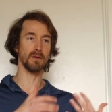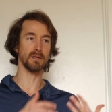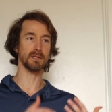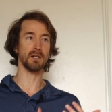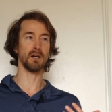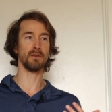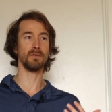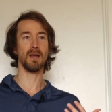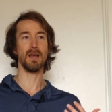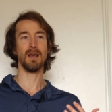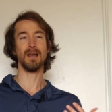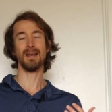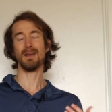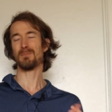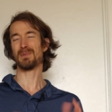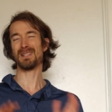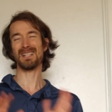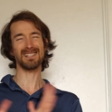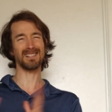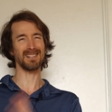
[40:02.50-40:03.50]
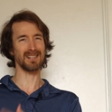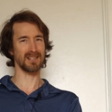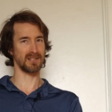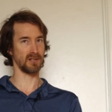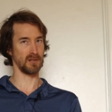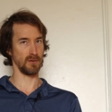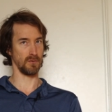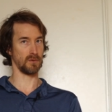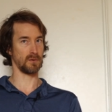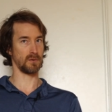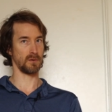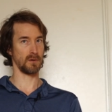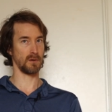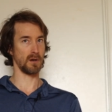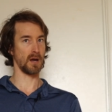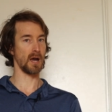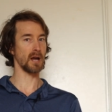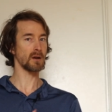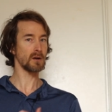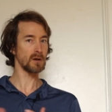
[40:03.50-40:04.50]
all this stuff. But that's an excuse.
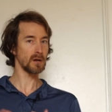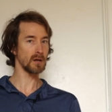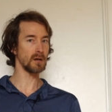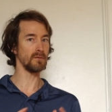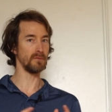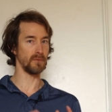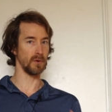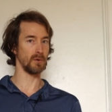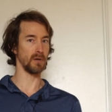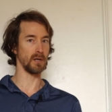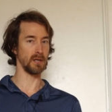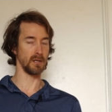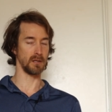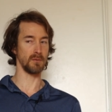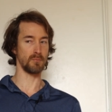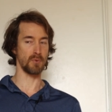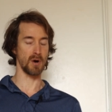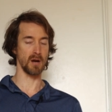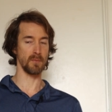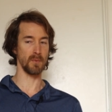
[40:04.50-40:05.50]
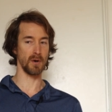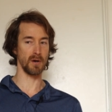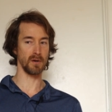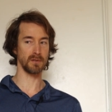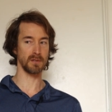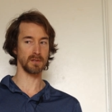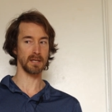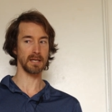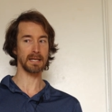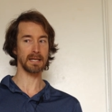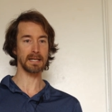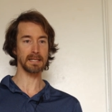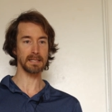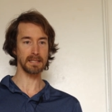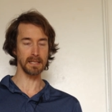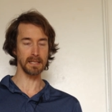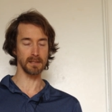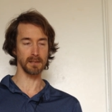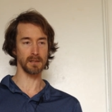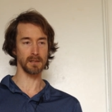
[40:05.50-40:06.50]
I could have voted in the primaries, and I
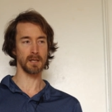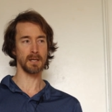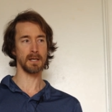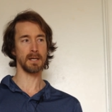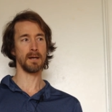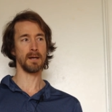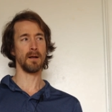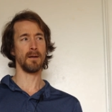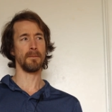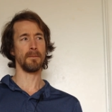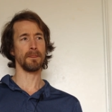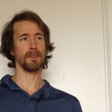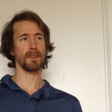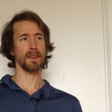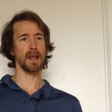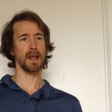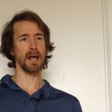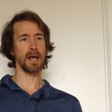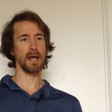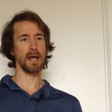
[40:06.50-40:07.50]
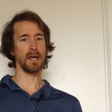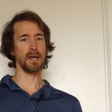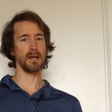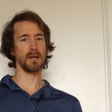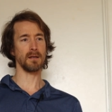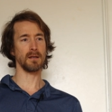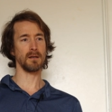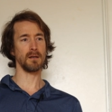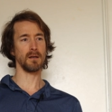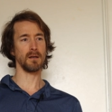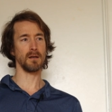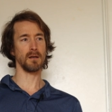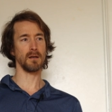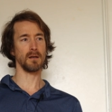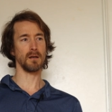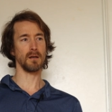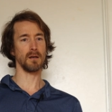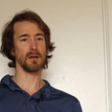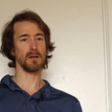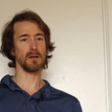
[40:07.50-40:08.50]
didn't. And
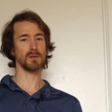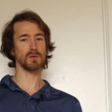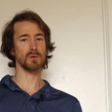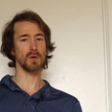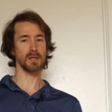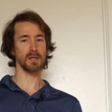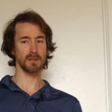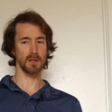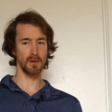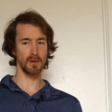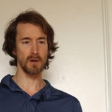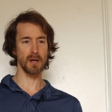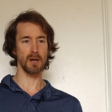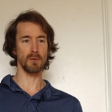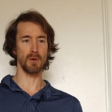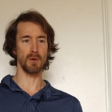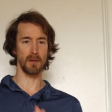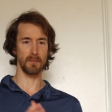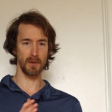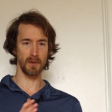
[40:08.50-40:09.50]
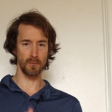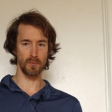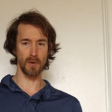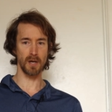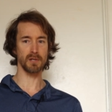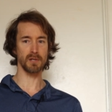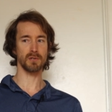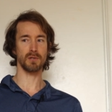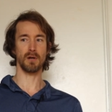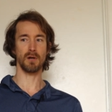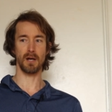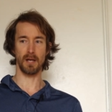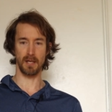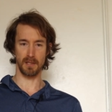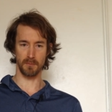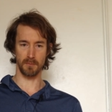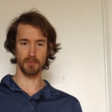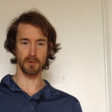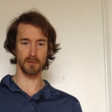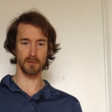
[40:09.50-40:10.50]
so I said, okay, well, I'm going to register
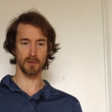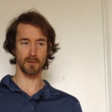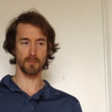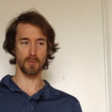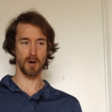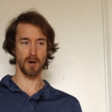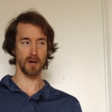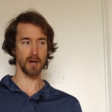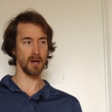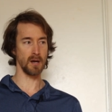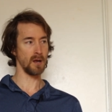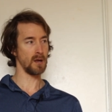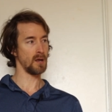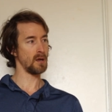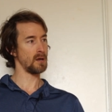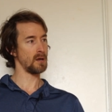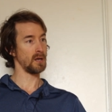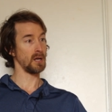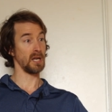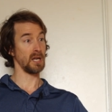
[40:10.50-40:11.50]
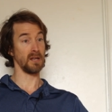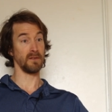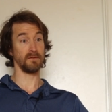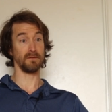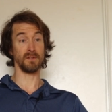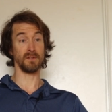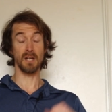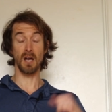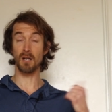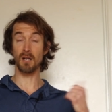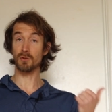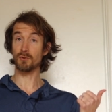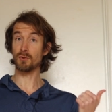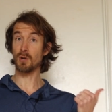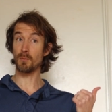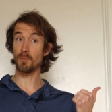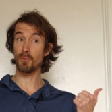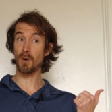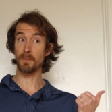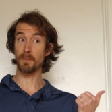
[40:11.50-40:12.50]
as a political party. If Donald
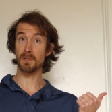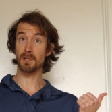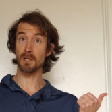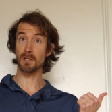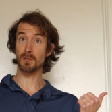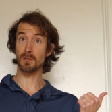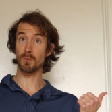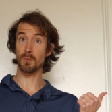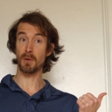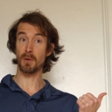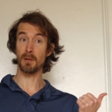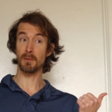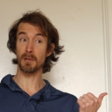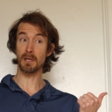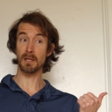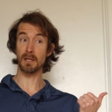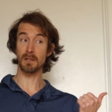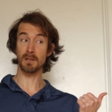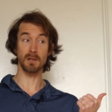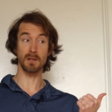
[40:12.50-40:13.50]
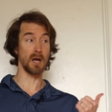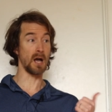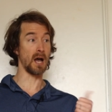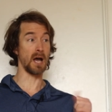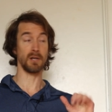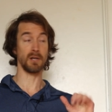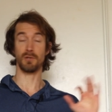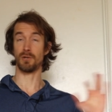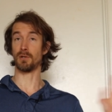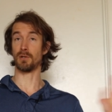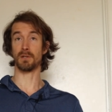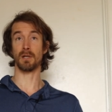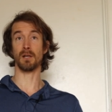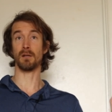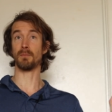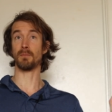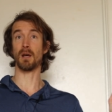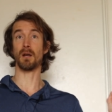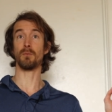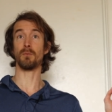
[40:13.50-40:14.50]
Trump represents the Republicans, I sure as
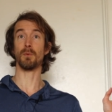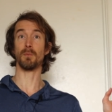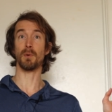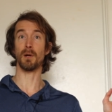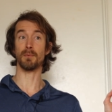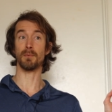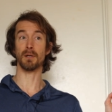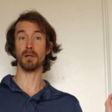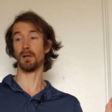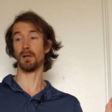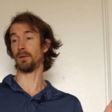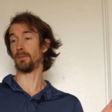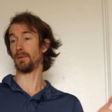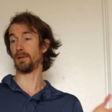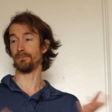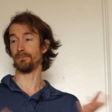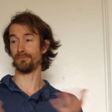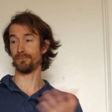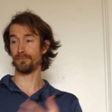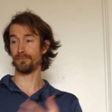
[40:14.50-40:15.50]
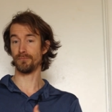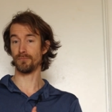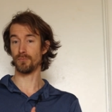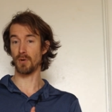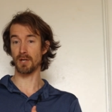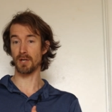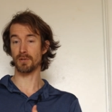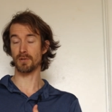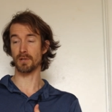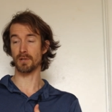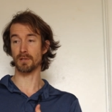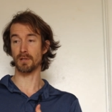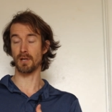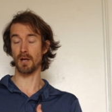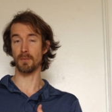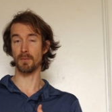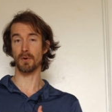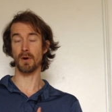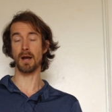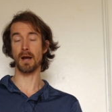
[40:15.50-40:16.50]
hell am not a Republican. I'm going to register as a
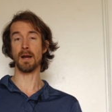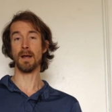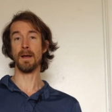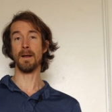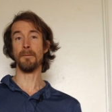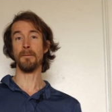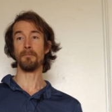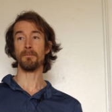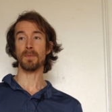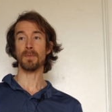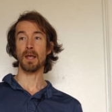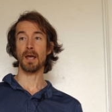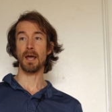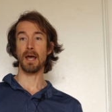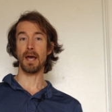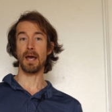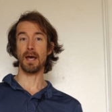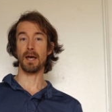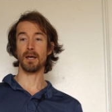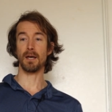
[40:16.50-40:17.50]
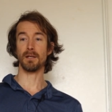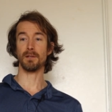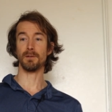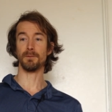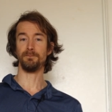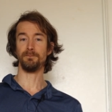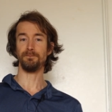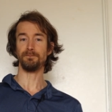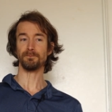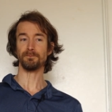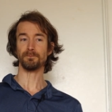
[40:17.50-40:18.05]
Democrat. And